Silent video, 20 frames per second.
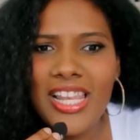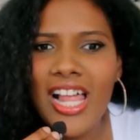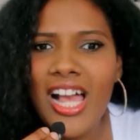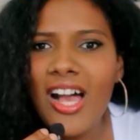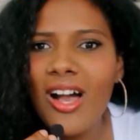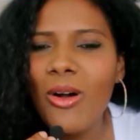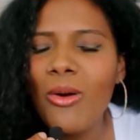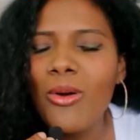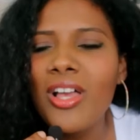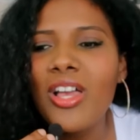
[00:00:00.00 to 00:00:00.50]
and
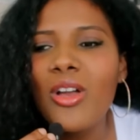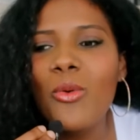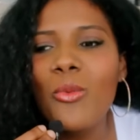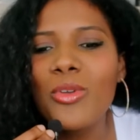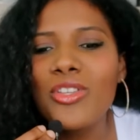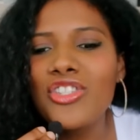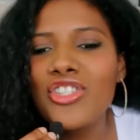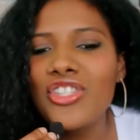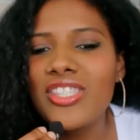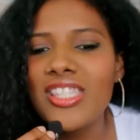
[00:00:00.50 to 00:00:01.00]
how
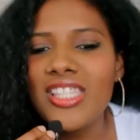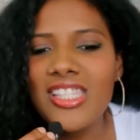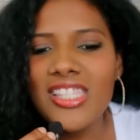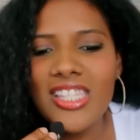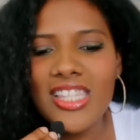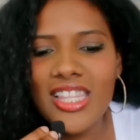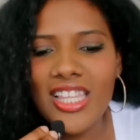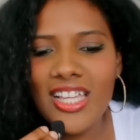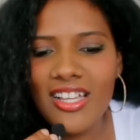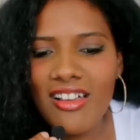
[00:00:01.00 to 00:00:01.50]
when she
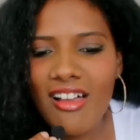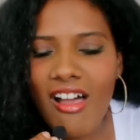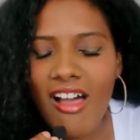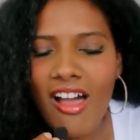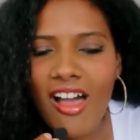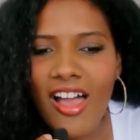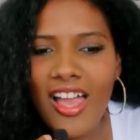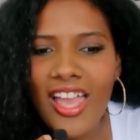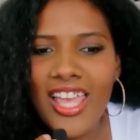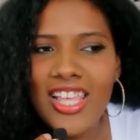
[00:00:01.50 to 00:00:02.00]
sits in the
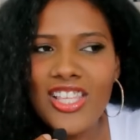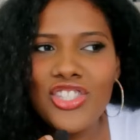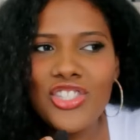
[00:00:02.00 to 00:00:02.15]
car,